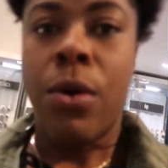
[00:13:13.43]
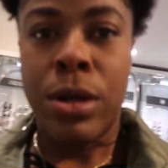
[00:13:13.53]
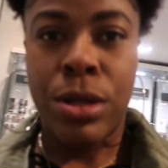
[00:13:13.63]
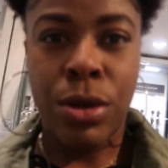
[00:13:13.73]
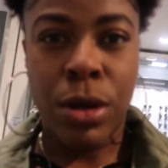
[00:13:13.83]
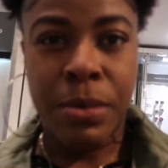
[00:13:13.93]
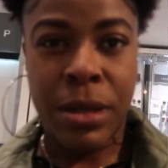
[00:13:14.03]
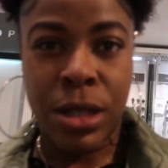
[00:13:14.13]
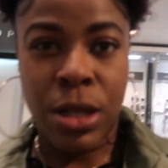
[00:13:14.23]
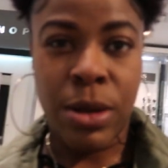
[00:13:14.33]

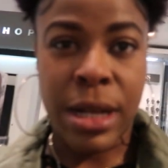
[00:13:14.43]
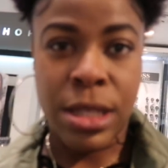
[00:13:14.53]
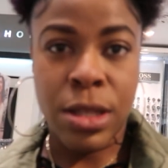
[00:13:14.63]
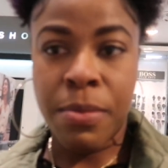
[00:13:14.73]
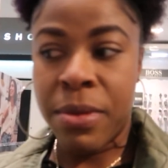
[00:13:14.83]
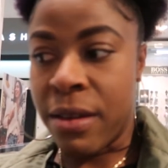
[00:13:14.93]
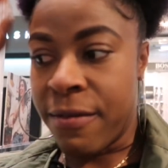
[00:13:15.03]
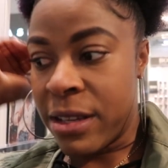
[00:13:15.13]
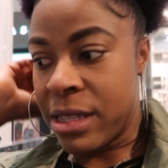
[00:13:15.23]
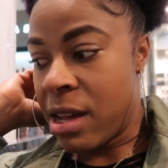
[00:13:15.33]
look at something
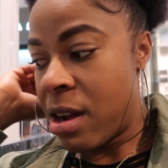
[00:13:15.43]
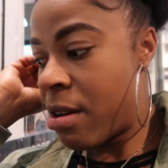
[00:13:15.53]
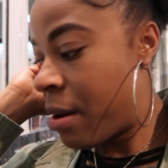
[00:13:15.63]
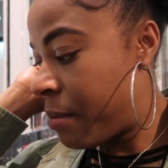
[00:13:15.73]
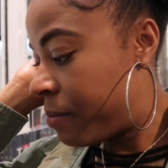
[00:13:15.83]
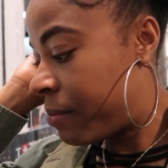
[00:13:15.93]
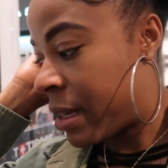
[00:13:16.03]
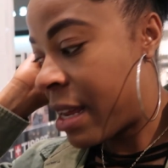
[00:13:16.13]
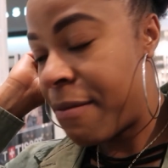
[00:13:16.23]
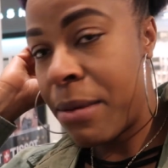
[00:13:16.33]
for Sarah
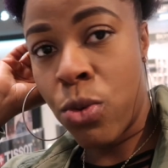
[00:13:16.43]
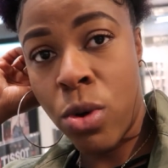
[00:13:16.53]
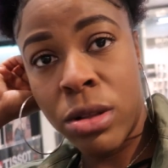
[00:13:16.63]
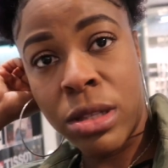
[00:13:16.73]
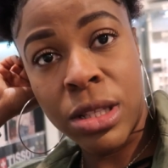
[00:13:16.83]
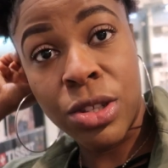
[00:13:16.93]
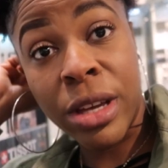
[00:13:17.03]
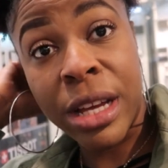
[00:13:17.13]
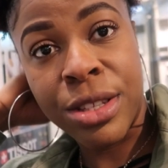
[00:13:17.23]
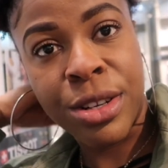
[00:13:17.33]
that I've been wanting to
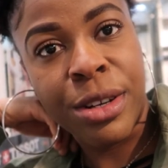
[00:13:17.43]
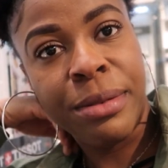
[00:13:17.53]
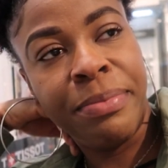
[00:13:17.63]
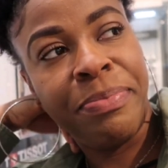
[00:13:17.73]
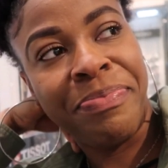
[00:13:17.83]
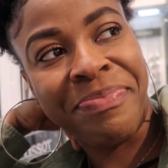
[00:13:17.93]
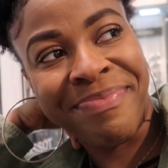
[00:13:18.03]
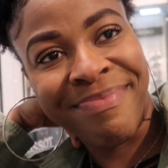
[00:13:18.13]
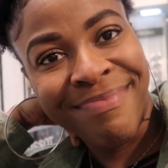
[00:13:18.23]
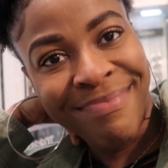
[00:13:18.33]
get her.
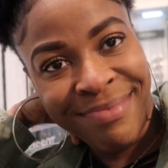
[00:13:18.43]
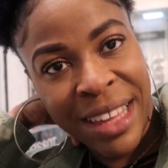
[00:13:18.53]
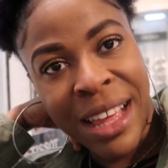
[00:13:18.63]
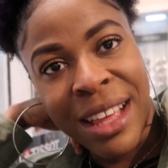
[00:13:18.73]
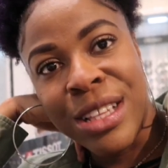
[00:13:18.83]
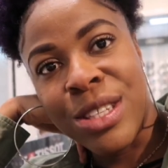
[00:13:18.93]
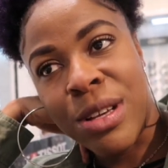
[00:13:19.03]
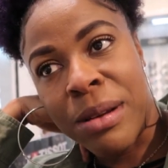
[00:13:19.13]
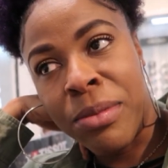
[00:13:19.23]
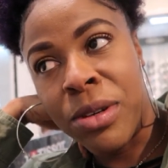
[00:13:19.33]

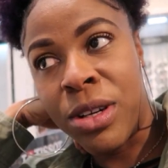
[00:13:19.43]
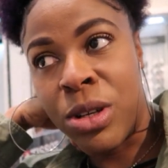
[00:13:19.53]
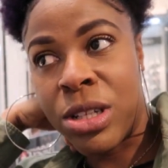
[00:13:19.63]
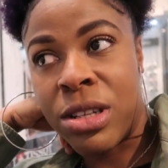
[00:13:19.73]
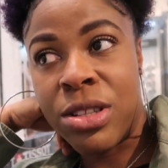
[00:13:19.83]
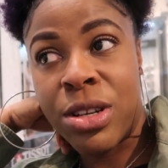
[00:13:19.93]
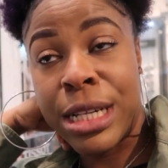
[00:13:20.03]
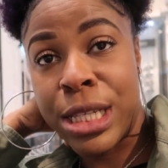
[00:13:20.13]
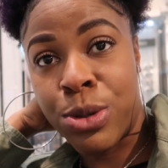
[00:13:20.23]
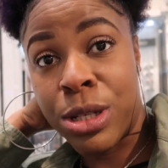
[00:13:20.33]
So I'm gonna go to the toy
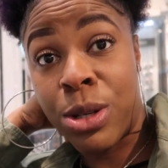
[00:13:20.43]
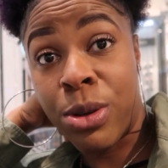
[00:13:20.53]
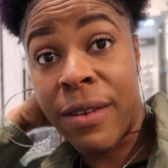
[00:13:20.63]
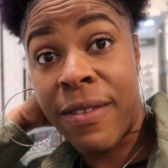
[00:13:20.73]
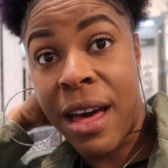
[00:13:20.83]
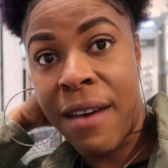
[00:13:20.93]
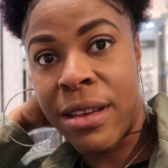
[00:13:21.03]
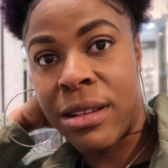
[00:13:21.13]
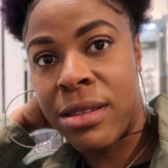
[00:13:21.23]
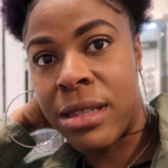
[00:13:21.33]
store to look if they have it.